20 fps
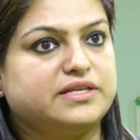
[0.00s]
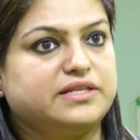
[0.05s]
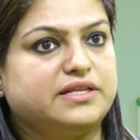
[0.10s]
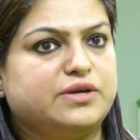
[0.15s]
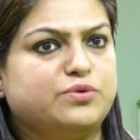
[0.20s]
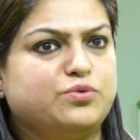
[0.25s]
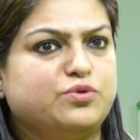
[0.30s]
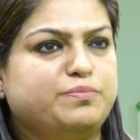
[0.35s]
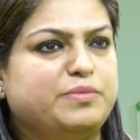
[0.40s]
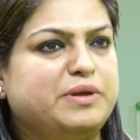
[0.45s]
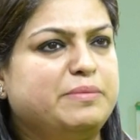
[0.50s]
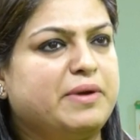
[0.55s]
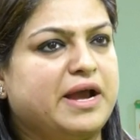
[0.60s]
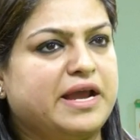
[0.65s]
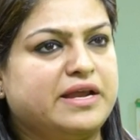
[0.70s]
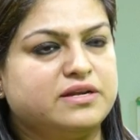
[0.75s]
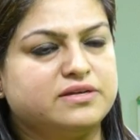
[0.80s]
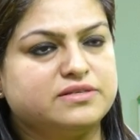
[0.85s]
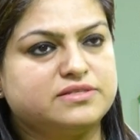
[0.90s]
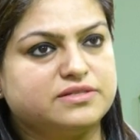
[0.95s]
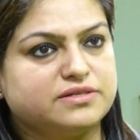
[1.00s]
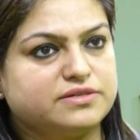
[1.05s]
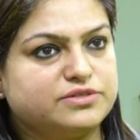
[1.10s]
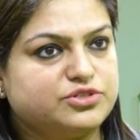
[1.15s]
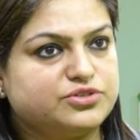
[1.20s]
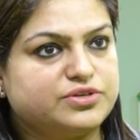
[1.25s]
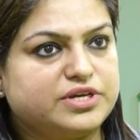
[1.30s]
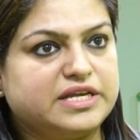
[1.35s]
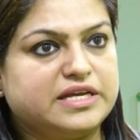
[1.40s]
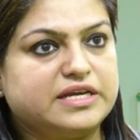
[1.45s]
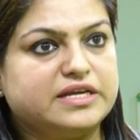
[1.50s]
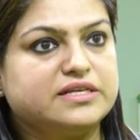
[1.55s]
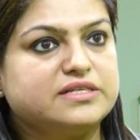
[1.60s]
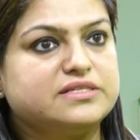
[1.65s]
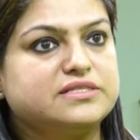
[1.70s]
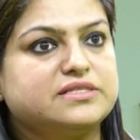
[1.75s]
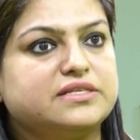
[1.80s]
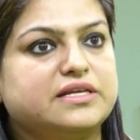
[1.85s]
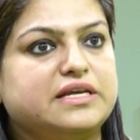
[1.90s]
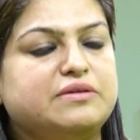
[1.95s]
There could be minor
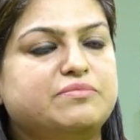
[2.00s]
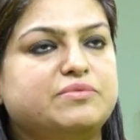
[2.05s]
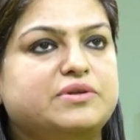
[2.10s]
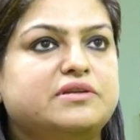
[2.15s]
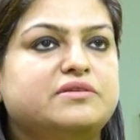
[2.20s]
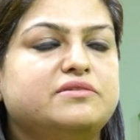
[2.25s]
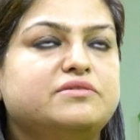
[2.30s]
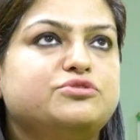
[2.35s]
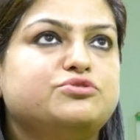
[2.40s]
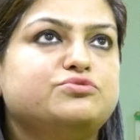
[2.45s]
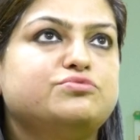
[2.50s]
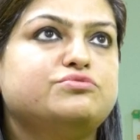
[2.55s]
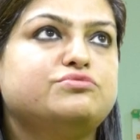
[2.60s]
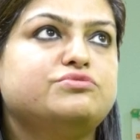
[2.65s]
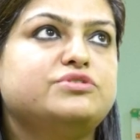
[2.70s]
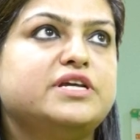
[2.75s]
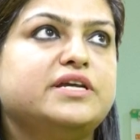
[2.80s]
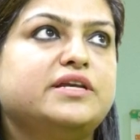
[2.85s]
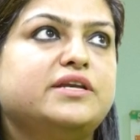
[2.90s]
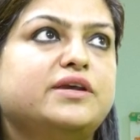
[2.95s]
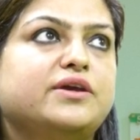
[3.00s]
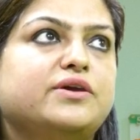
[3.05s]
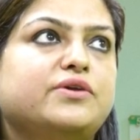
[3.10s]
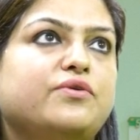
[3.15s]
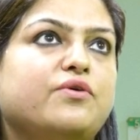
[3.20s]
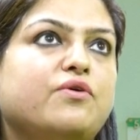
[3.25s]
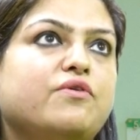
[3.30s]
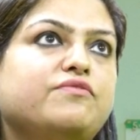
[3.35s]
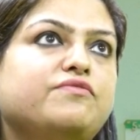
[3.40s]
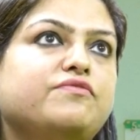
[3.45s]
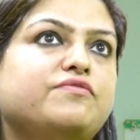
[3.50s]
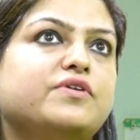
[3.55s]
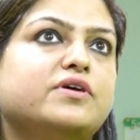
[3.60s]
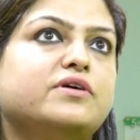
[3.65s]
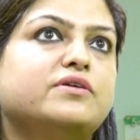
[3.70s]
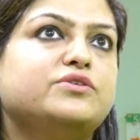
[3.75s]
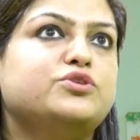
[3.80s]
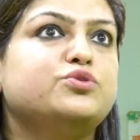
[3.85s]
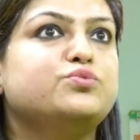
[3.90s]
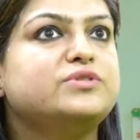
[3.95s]
surgeries, even to take care of
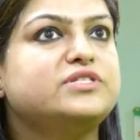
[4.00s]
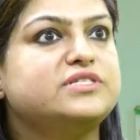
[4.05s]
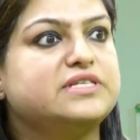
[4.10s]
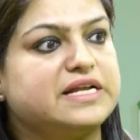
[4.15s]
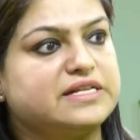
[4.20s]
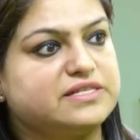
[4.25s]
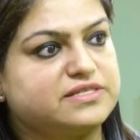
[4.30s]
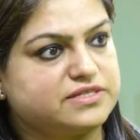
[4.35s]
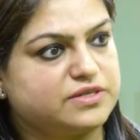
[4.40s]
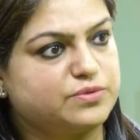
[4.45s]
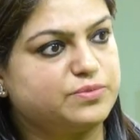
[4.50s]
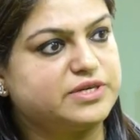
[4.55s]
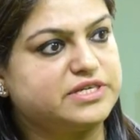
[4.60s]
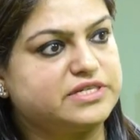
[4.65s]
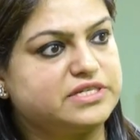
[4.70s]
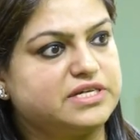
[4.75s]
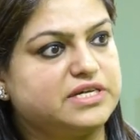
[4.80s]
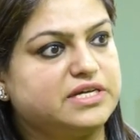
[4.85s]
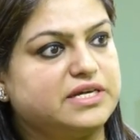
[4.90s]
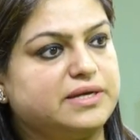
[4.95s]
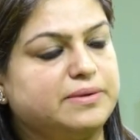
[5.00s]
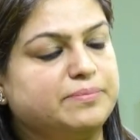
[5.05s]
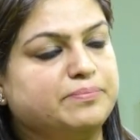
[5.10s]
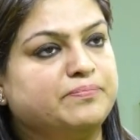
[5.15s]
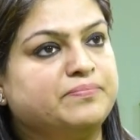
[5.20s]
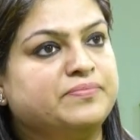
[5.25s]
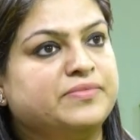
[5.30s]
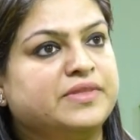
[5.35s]
tooth sensitivity.